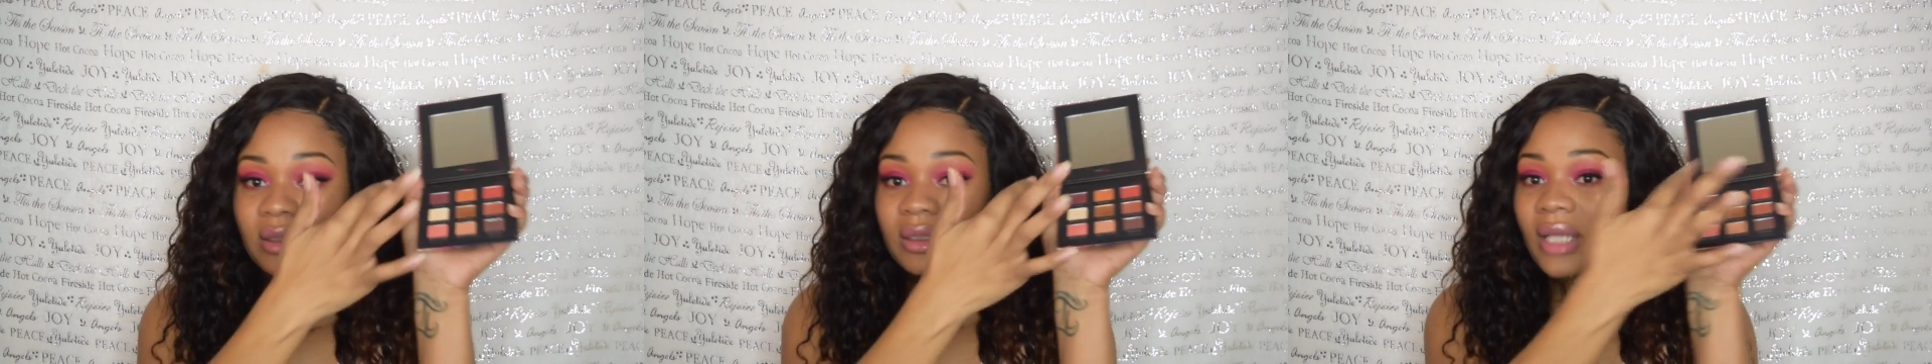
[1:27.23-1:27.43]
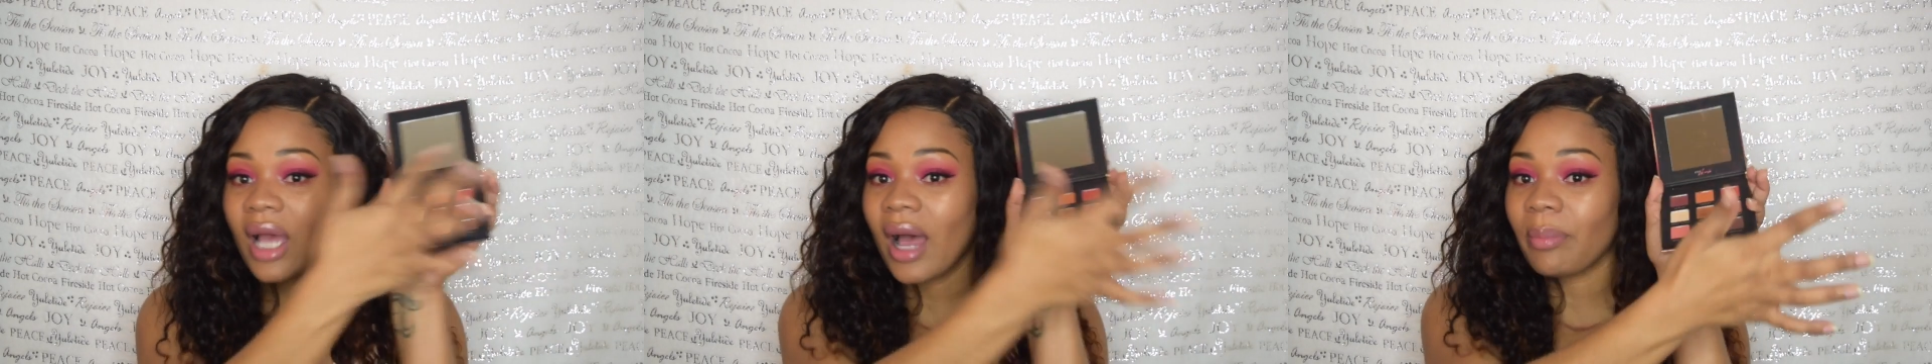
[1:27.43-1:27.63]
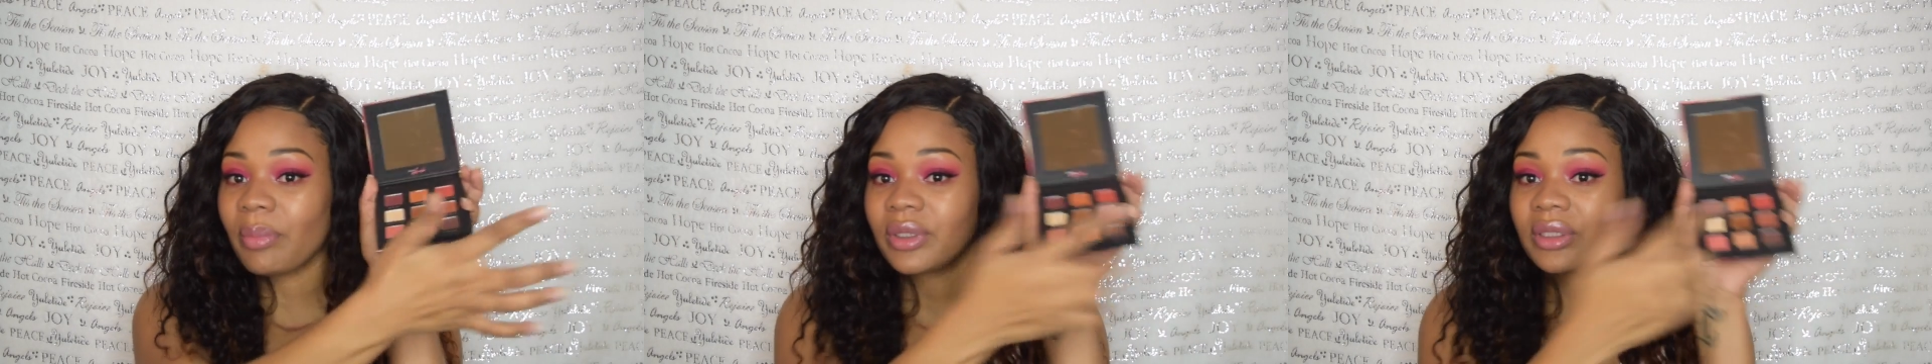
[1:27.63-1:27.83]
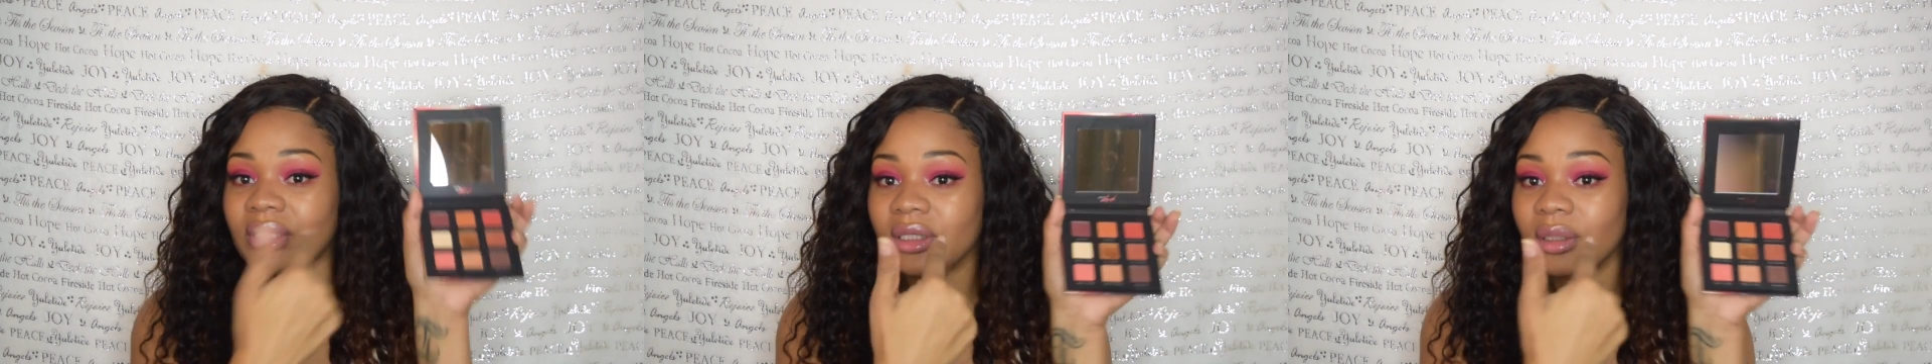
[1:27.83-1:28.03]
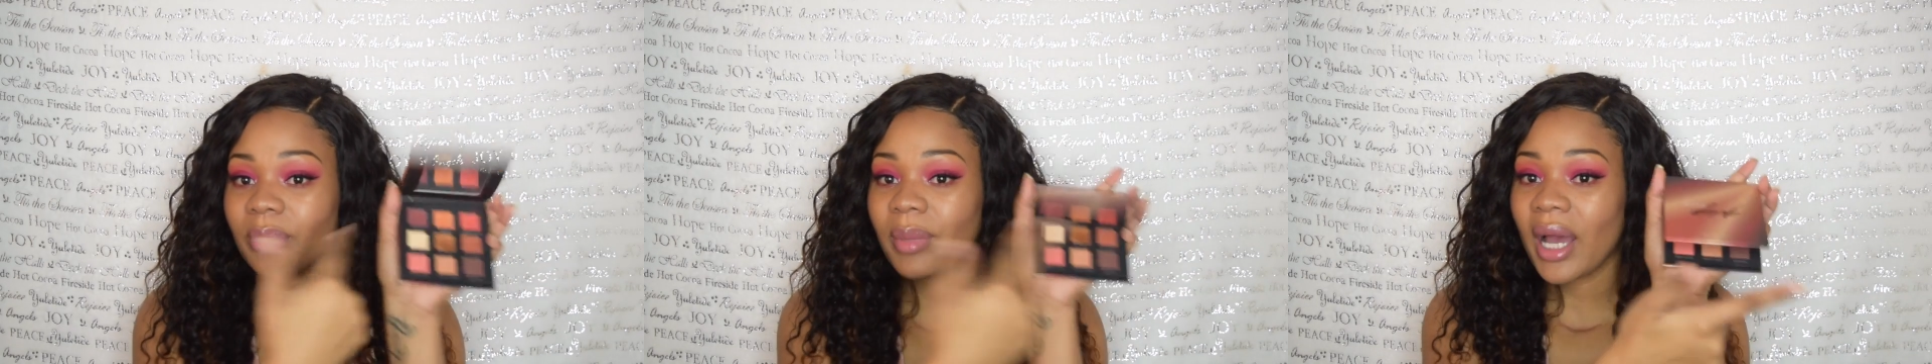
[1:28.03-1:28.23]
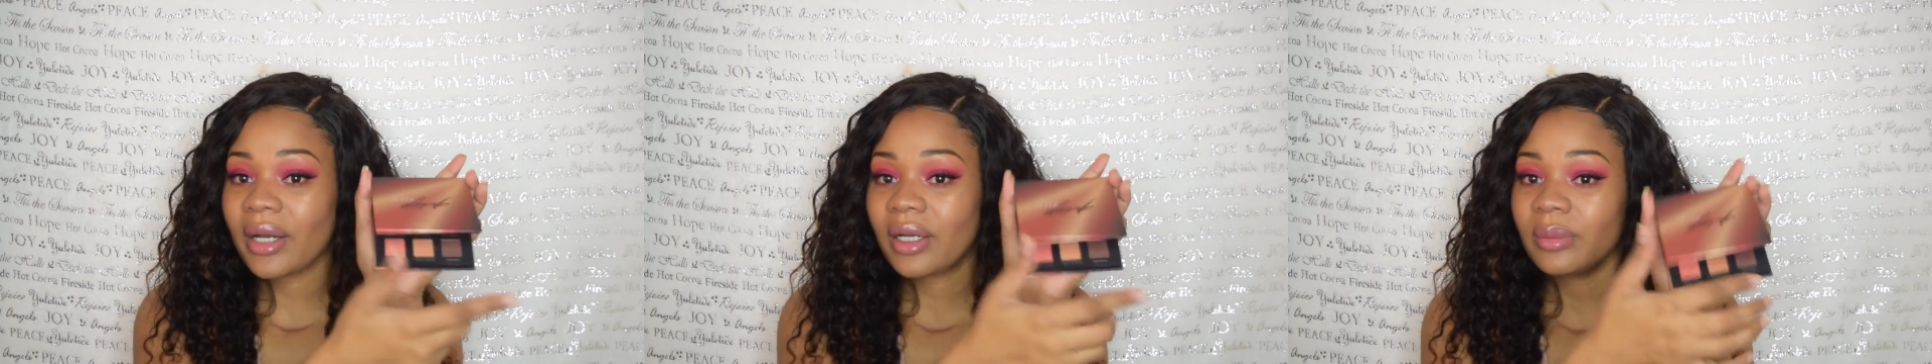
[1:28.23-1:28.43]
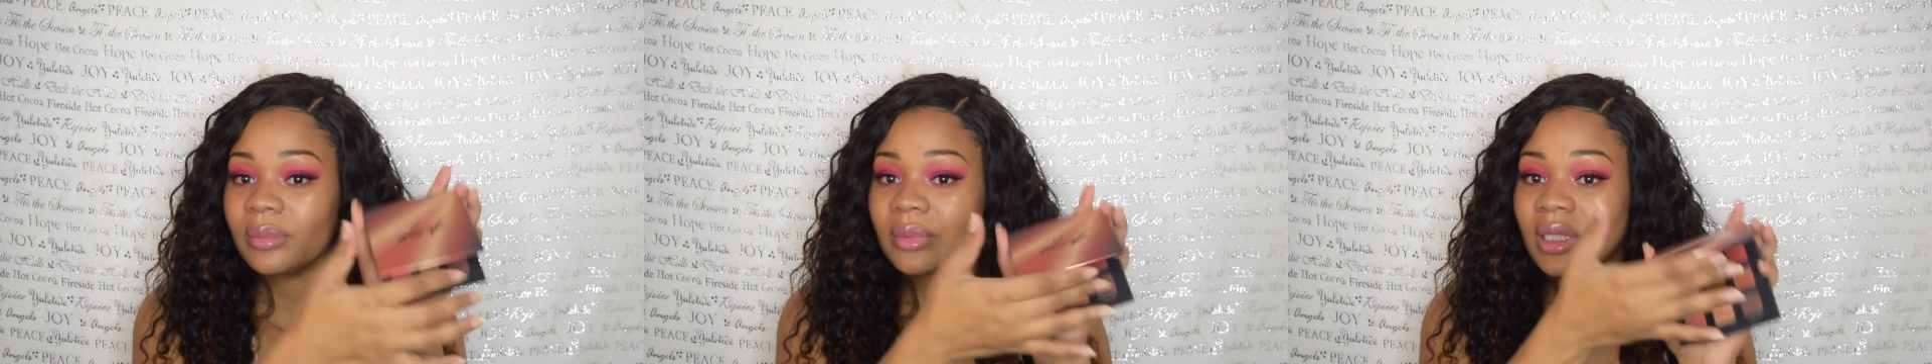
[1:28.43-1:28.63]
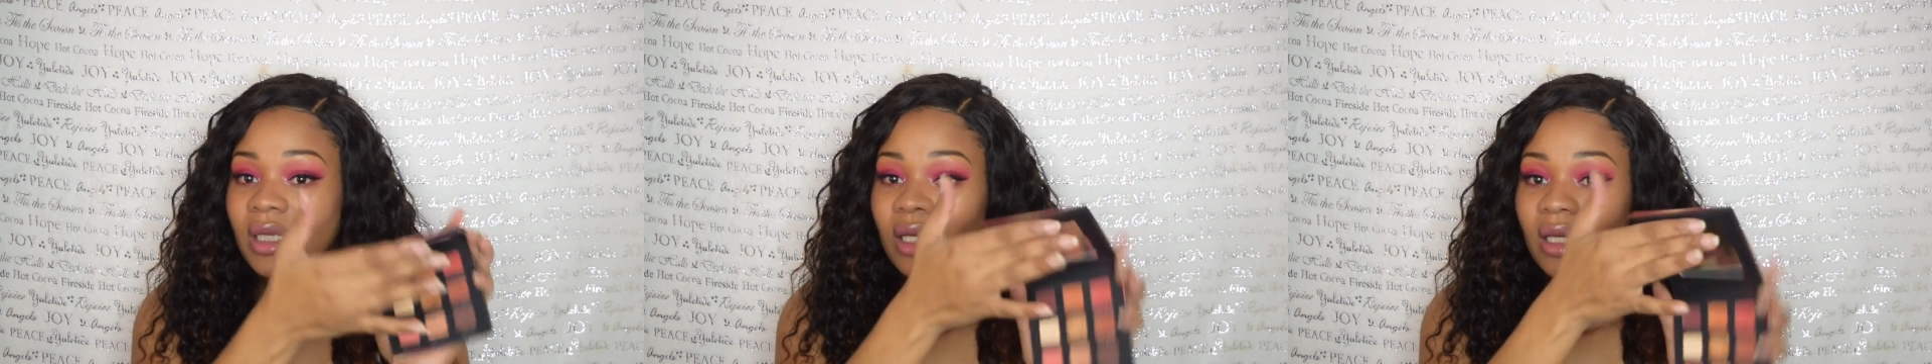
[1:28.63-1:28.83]
top to
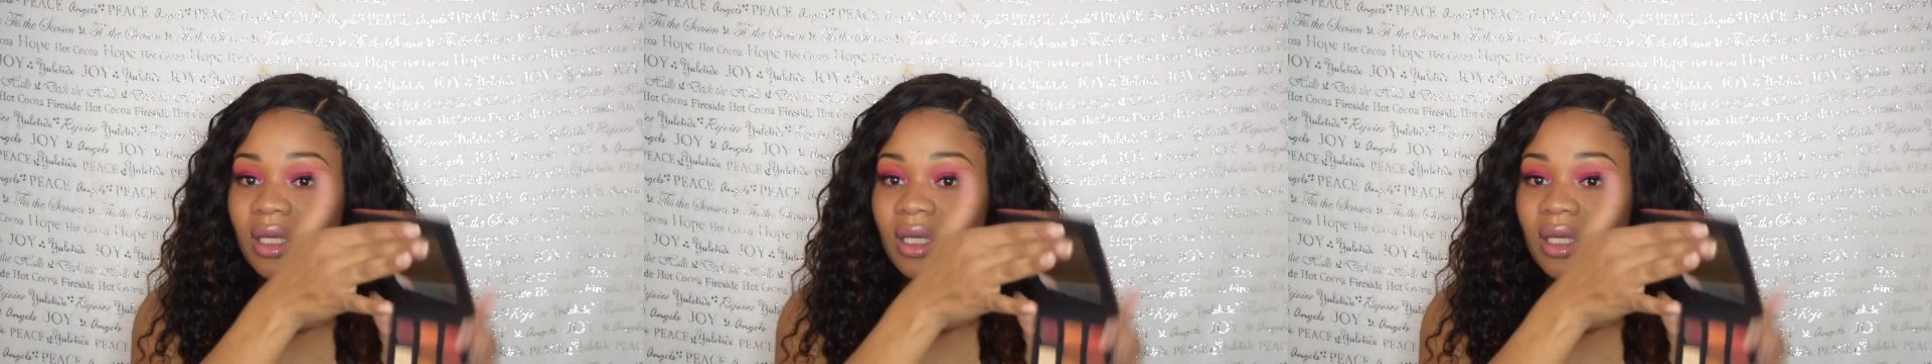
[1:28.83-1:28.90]
bottom.